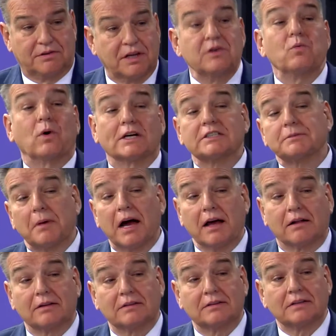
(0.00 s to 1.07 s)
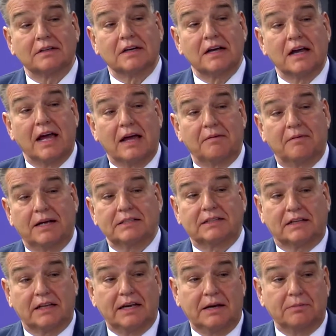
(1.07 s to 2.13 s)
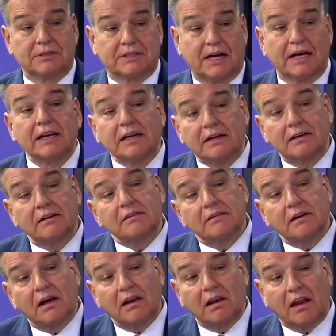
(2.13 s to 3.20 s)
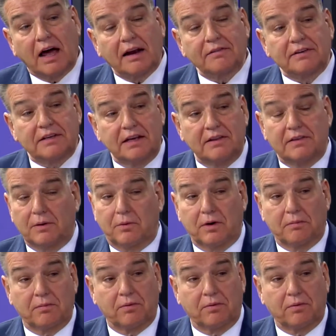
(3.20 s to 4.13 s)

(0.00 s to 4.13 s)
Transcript: didn't want to smile, and basically he was hiding a lot of teeth that were